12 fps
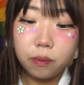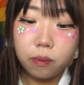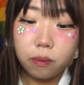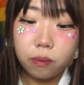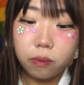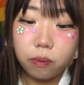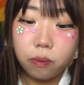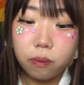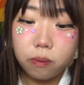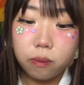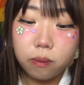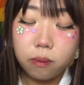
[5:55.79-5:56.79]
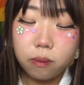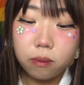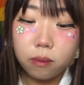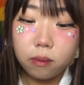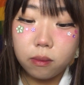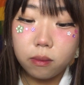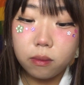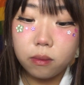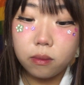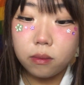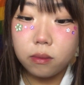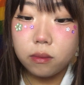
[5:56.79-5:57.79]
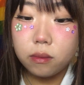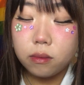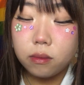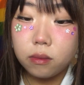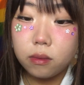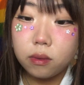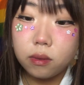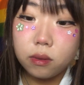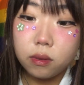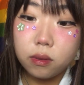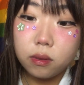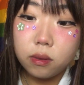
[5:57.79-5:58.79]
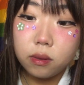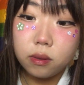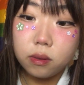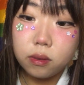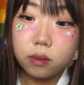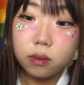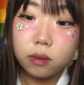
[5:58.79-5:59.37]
Nobody speaks.